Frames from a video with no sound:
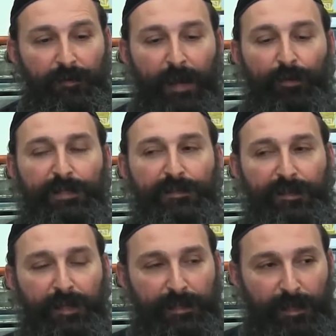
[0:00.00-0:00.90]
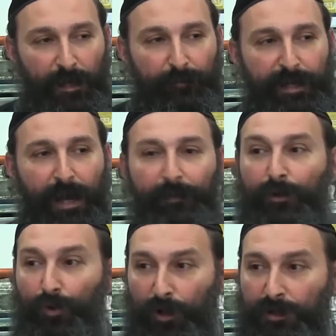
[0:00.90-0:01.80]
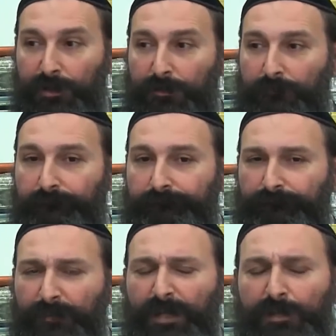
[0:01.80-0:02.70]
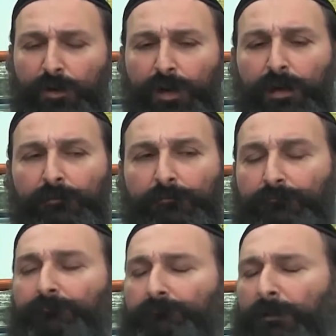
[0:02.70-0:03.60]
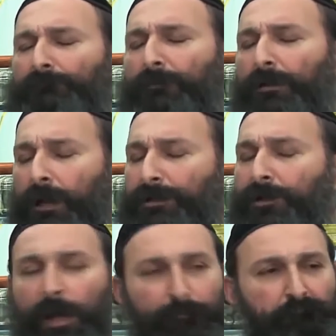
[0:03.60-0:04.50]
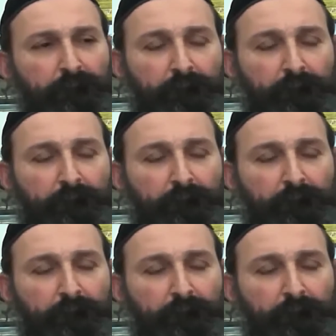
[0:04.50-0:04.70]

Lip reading: Then when things started becoming worse, it's okay. It's okay.